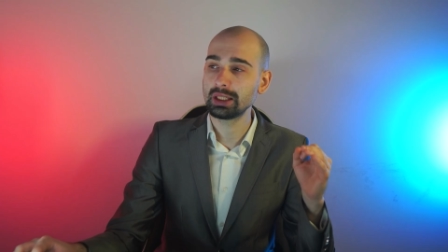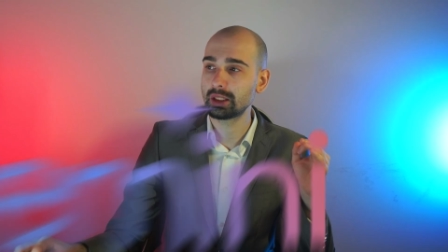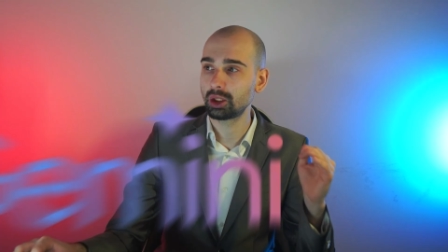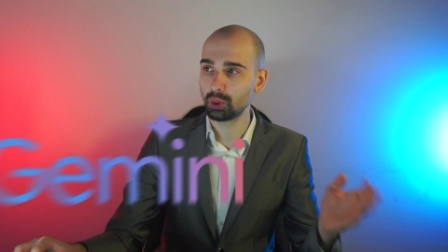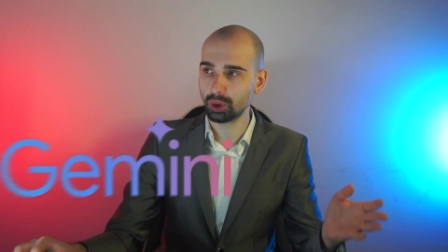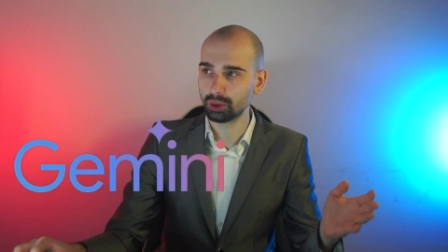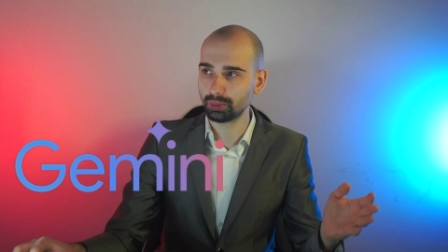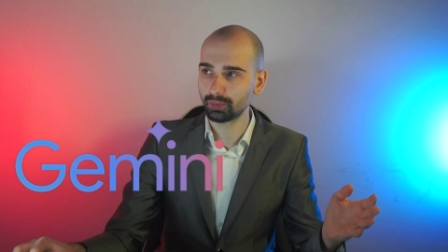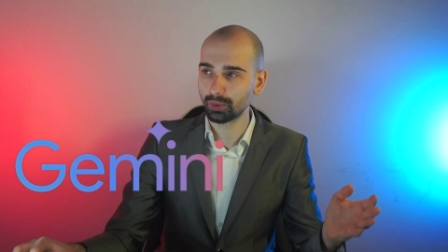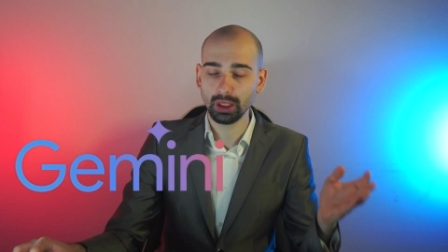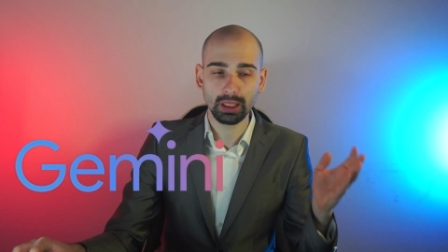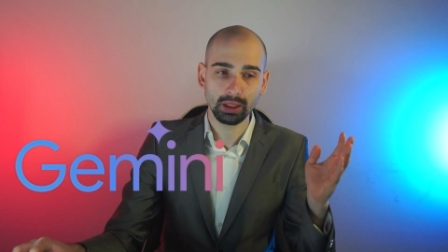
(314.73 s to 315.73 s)
a Google,
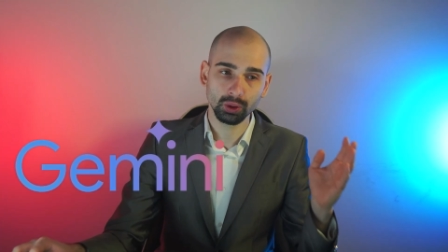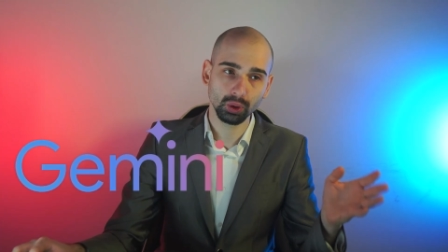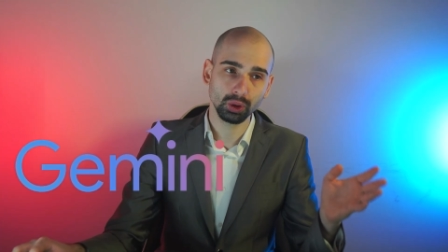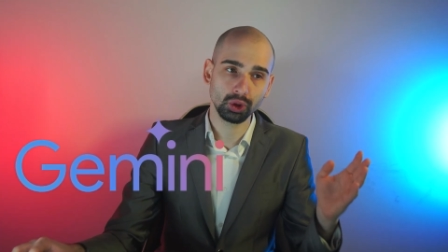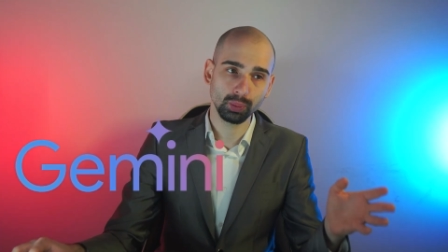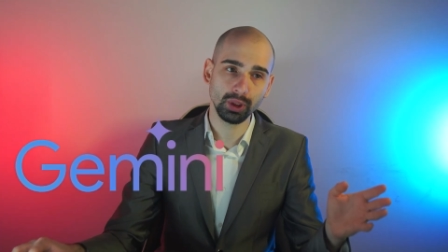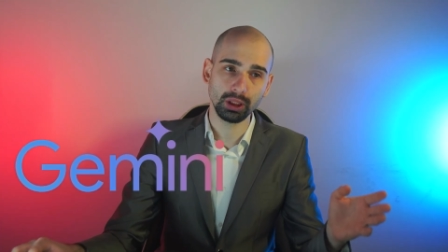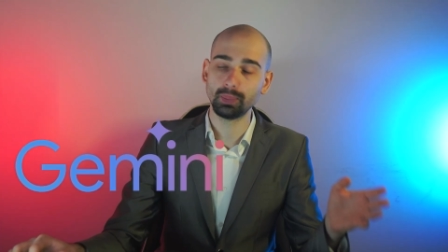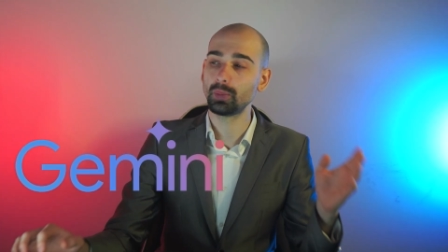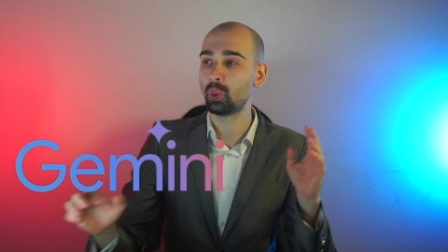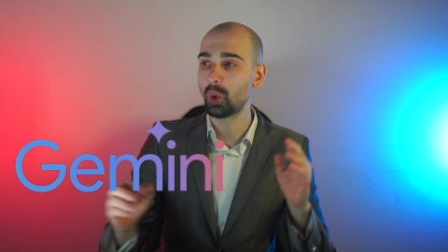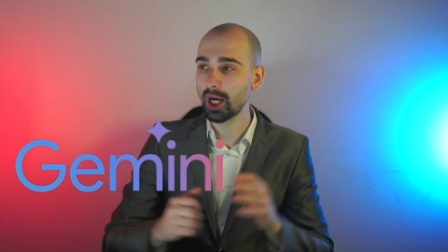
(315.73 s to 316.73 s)
Google Gemini.
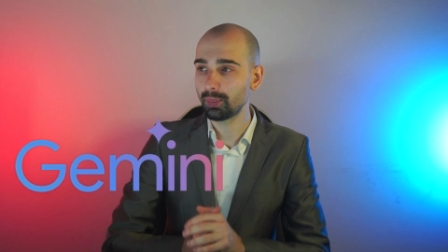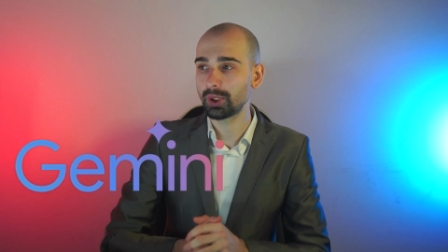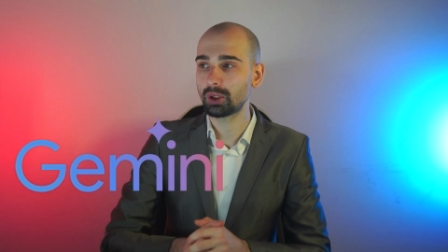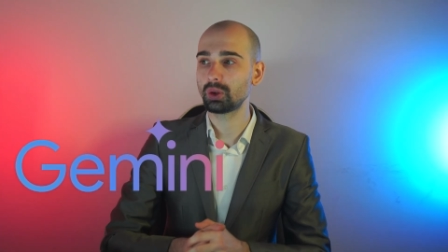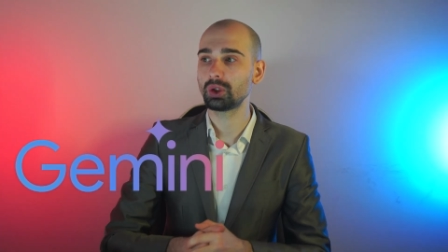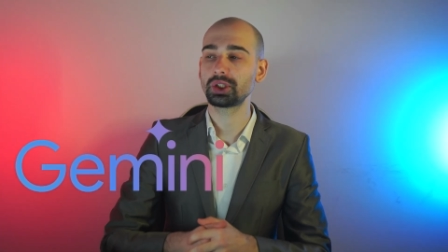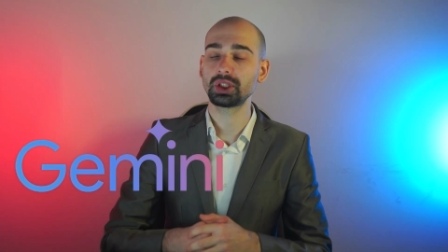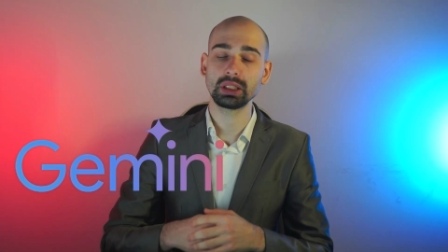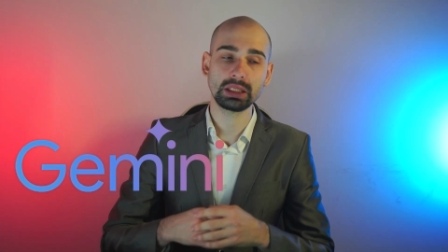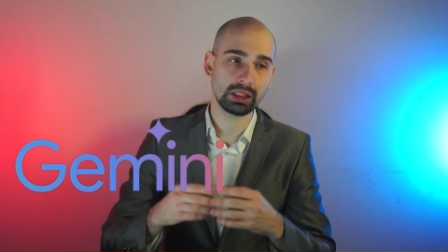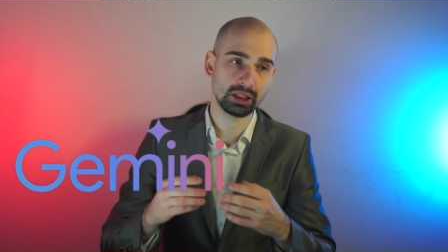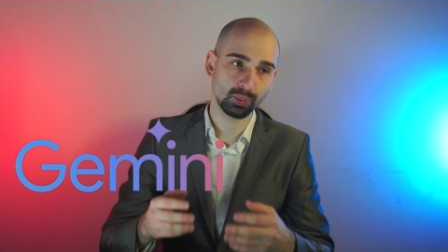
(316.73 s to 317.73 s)
Why? Because
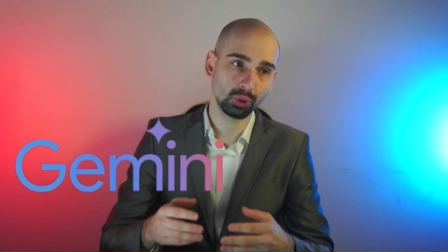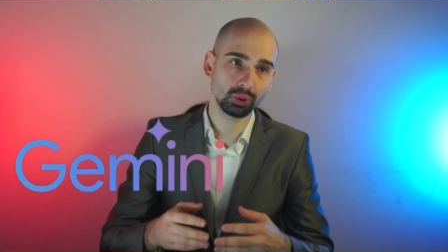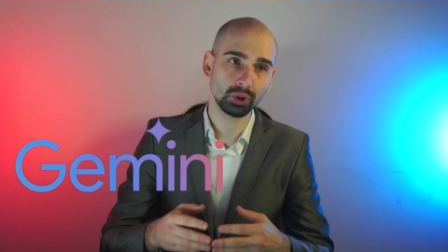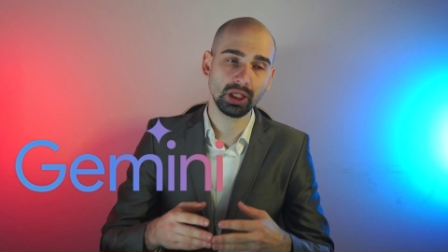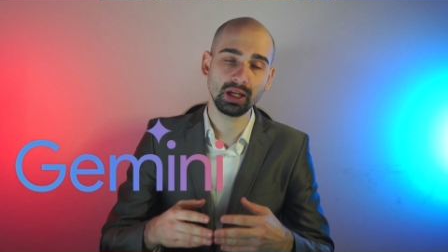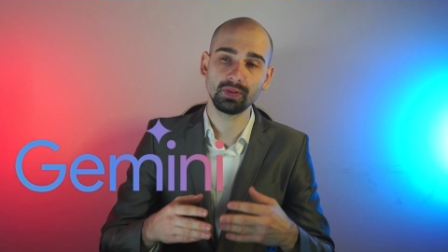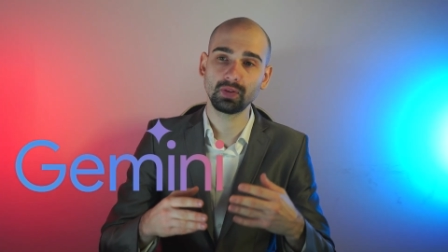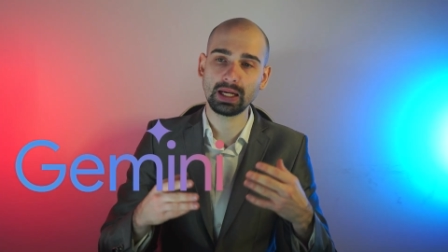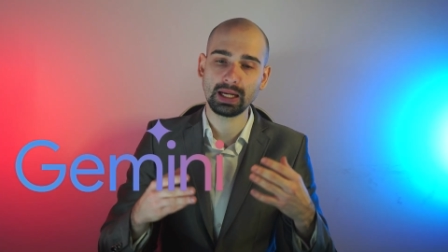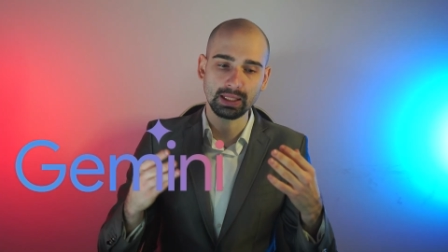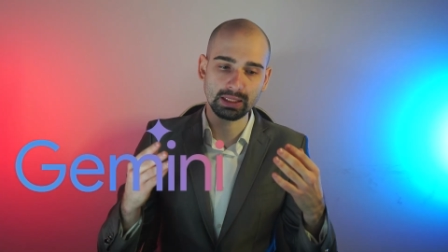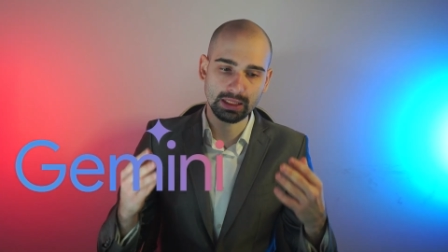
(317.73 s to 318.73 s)
uh, this model have
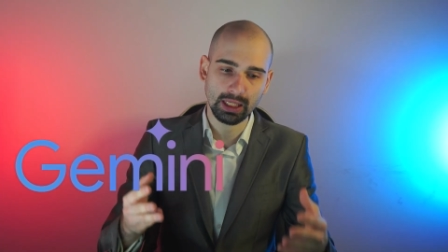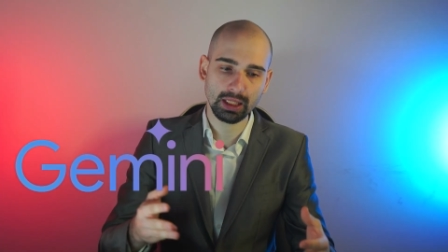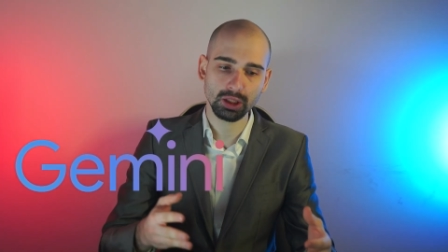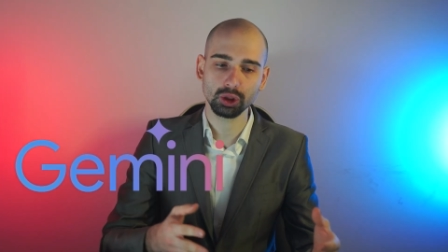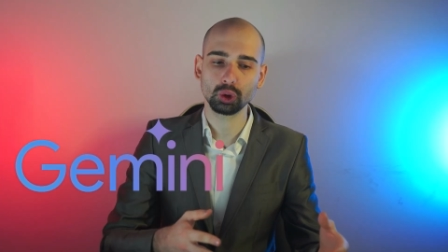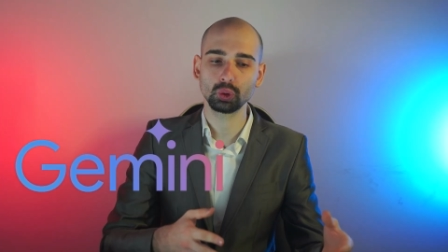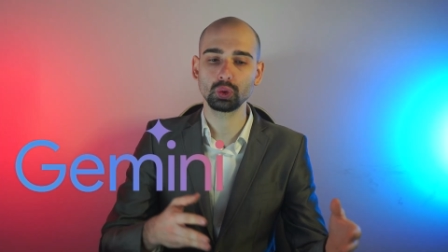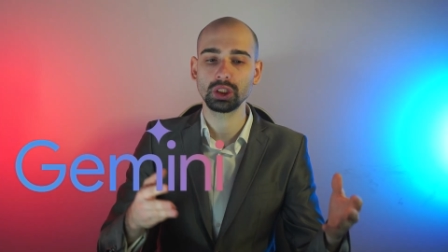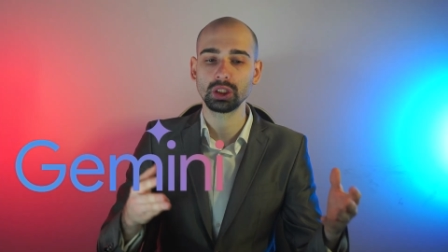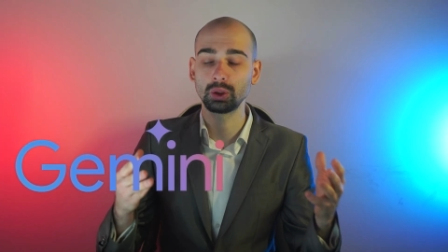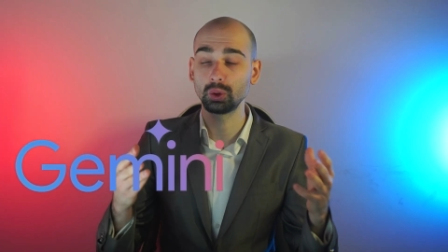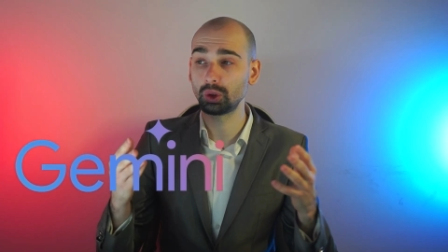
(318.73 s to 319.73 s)
access to
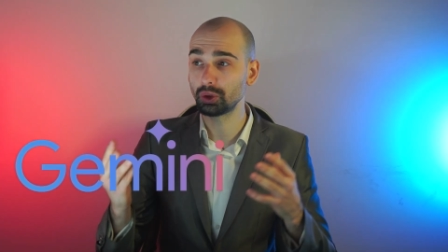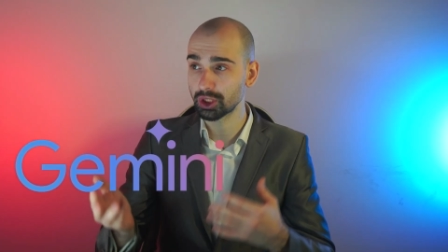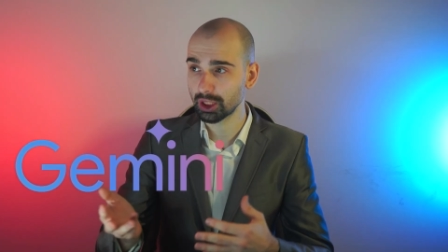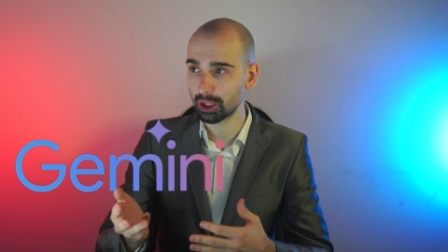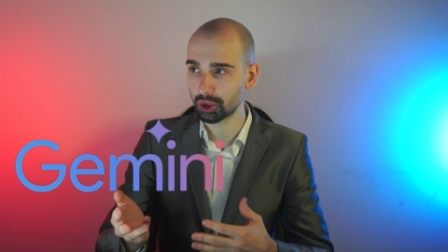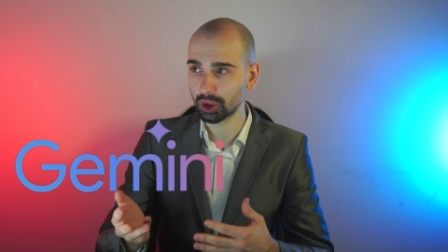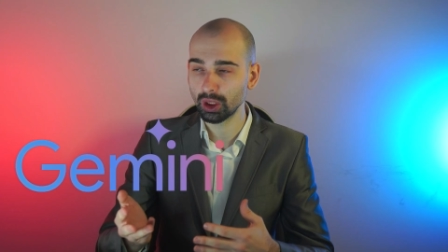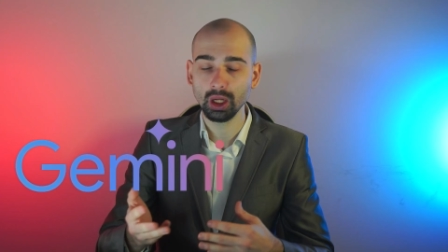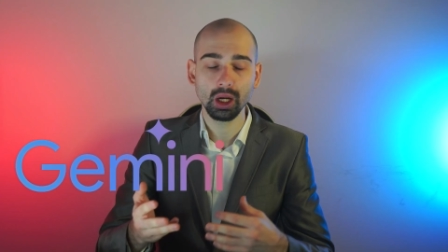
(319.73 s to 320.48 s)
the Google search.